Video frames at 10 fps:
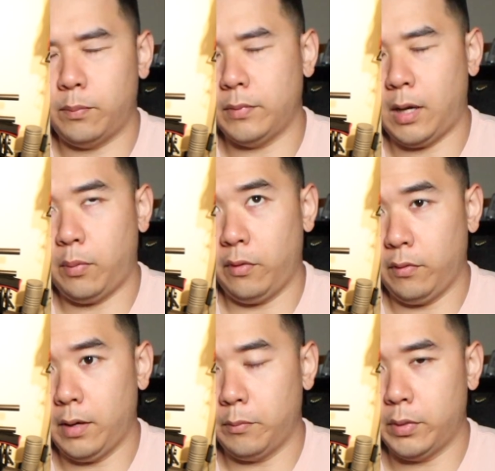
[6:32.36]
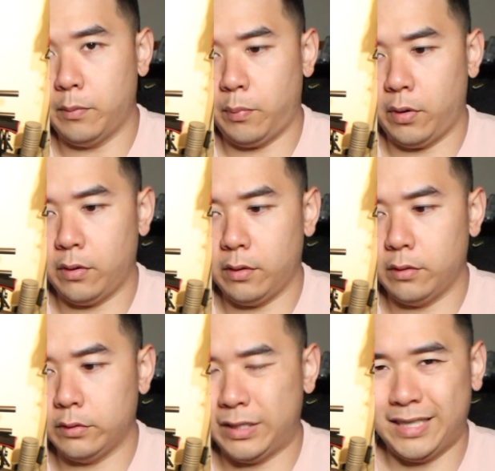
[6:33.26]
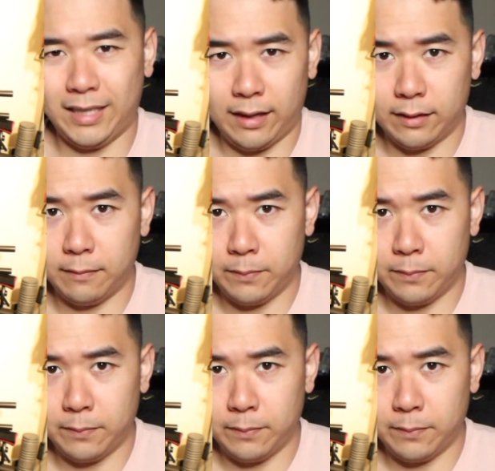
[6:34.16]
not per rep, but per set,